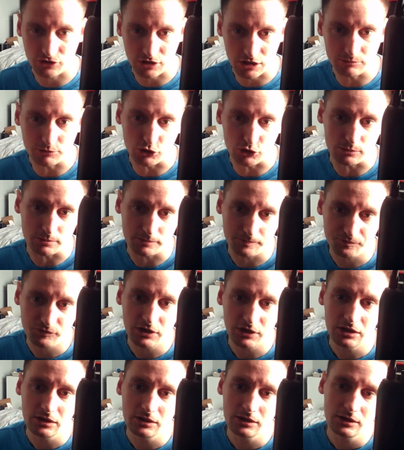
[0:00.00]
light bulb.
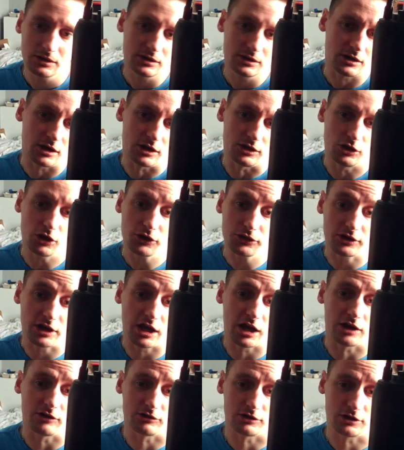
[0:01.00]
Another
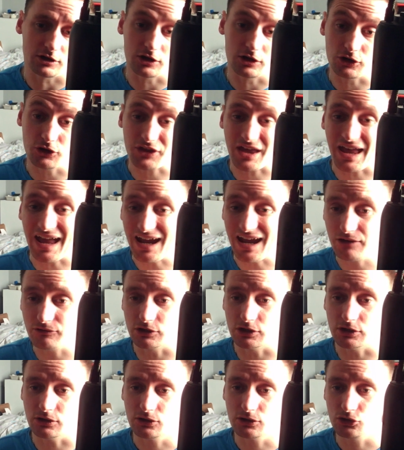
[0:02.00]

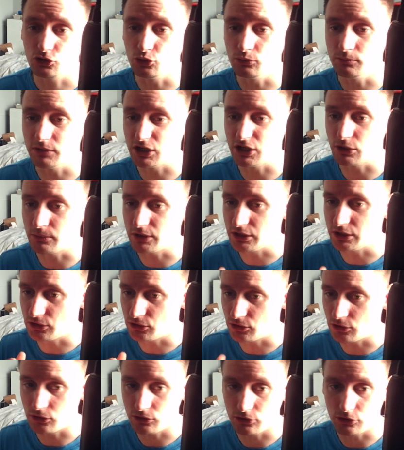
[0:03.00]
area you may or may
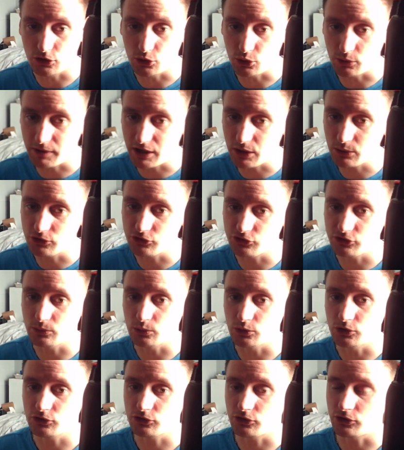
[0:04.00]
not know about is he
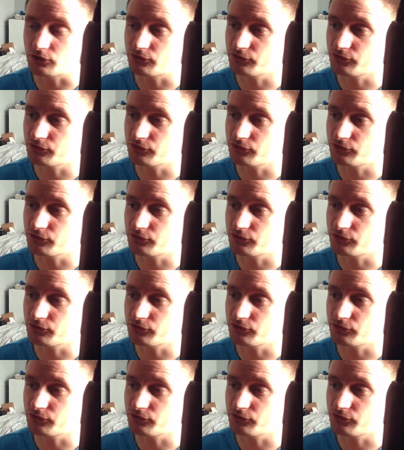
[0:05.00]
worked on the